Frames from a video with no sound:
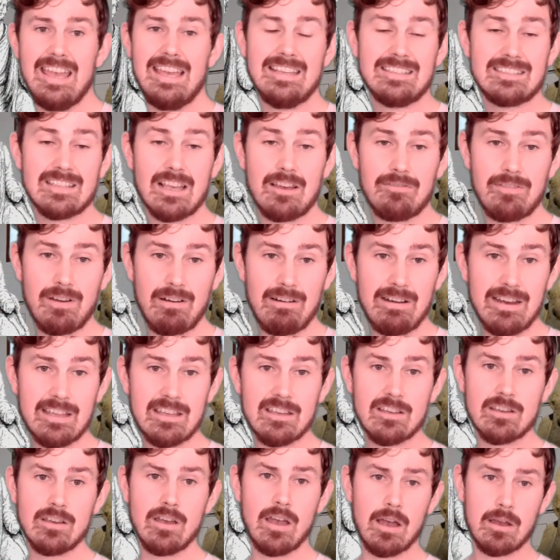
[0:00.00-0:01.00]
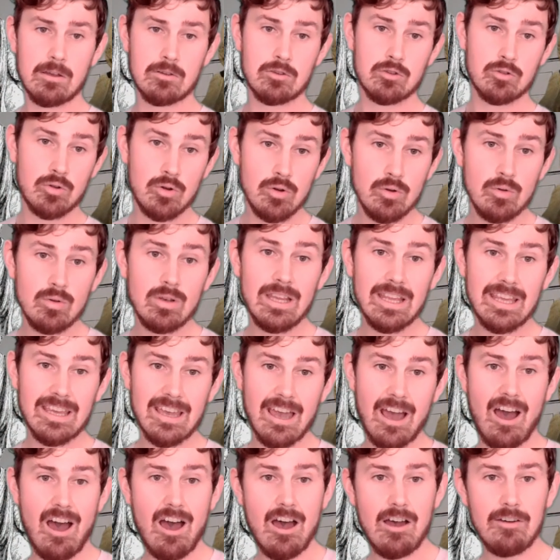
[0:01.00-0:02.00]
is a very a crudely
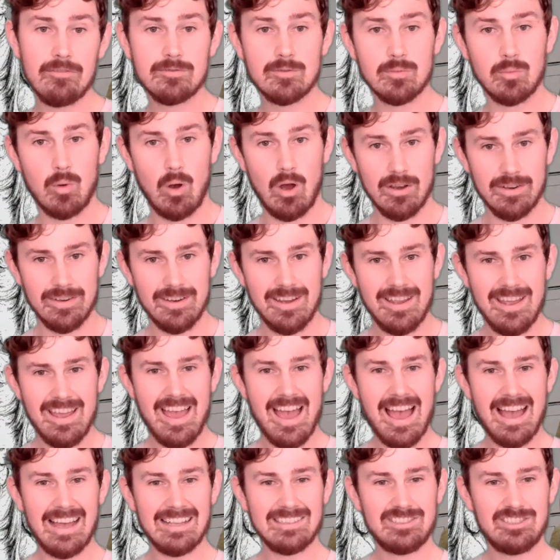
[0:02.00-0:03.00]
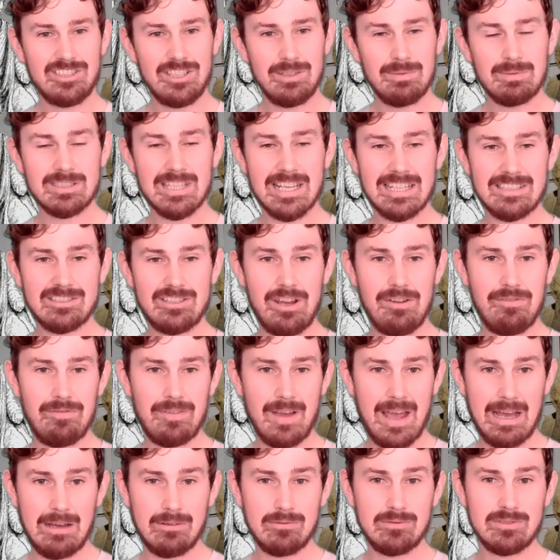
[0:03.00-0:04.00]
carved one, and she was actually
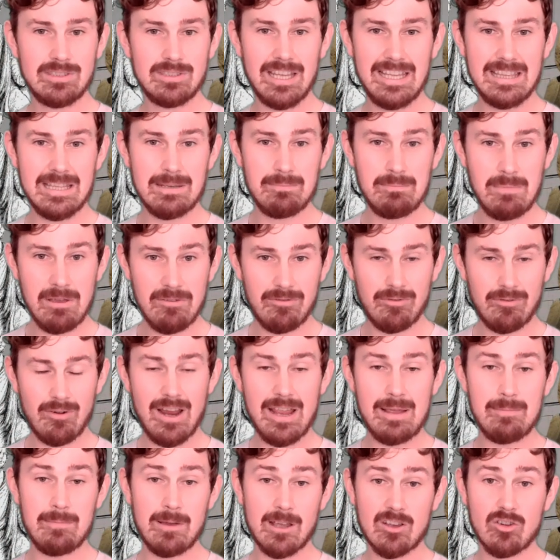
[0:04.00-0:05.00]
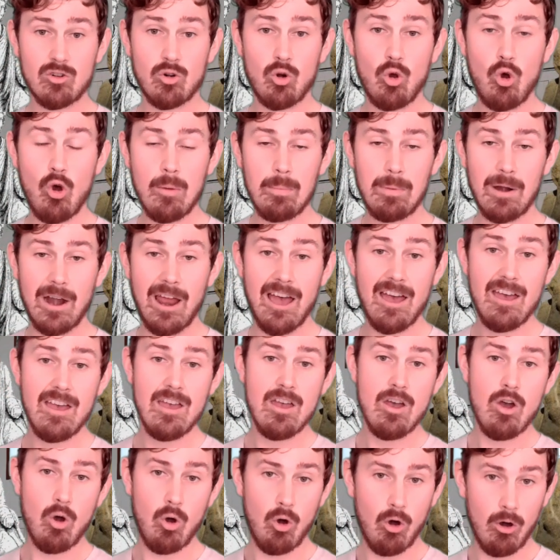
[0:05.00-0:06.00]
found in the Mithraeum at Crawbra,
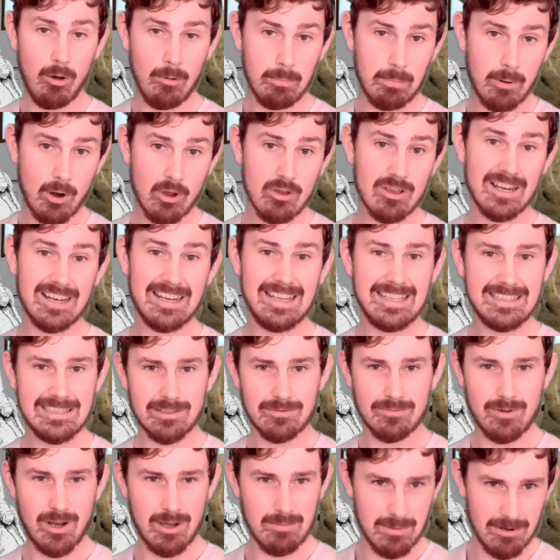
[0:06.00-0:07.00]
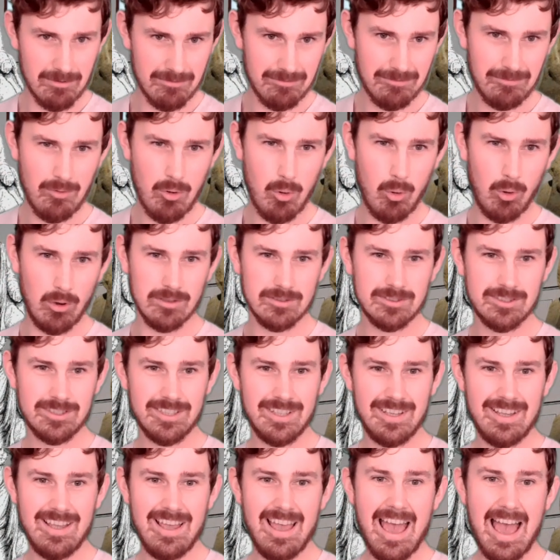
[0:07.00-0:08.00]
or Broccolita Roman
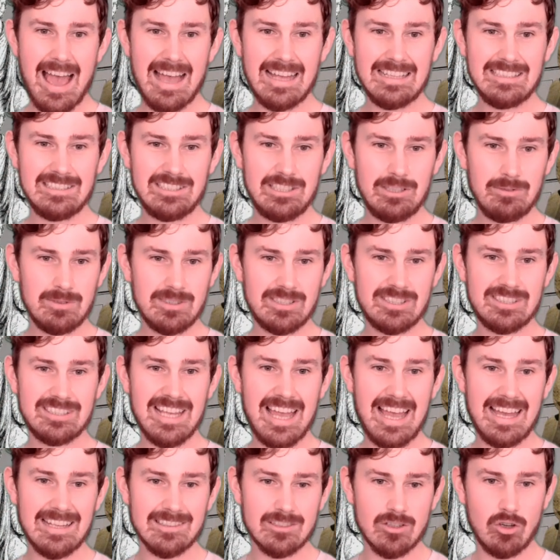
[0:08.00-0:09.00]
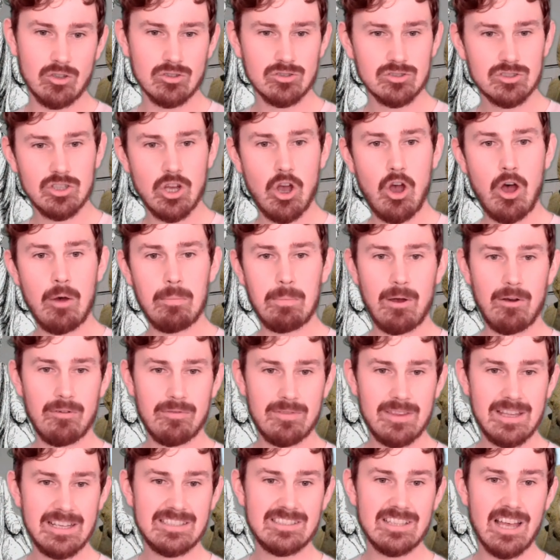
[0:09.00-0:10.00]
Fort, and she was sat on top
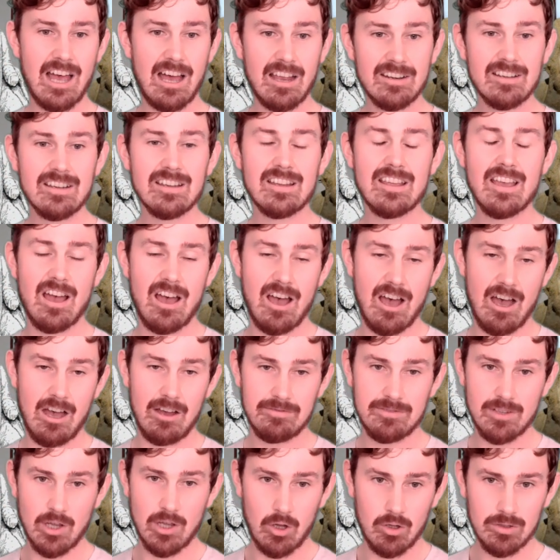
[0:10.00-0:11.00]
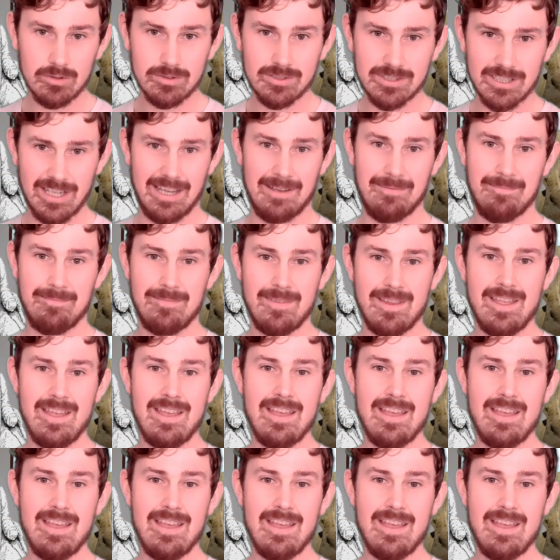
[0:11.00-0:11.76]
of this uncarved altar.